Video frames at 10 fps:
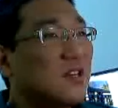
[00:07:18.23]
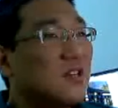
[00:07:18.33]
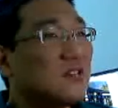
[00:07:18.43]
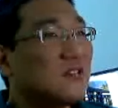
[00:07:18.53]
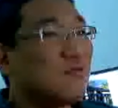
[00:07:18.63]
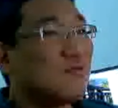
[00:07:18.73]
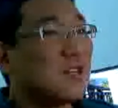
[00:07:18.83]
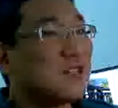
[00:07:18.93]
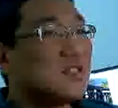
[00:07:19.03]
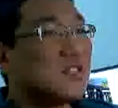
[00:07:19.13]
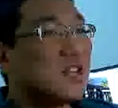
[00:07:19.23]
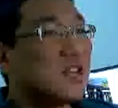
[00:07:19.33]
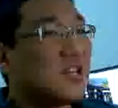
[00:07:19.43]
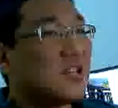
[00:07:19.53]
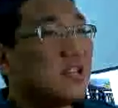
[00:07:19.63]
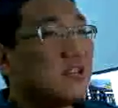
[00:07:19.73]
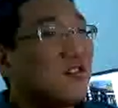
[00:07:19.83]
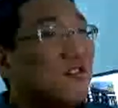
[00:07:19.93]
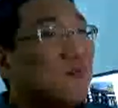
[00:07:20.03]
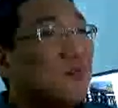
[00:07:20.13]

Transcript: So like CNN.com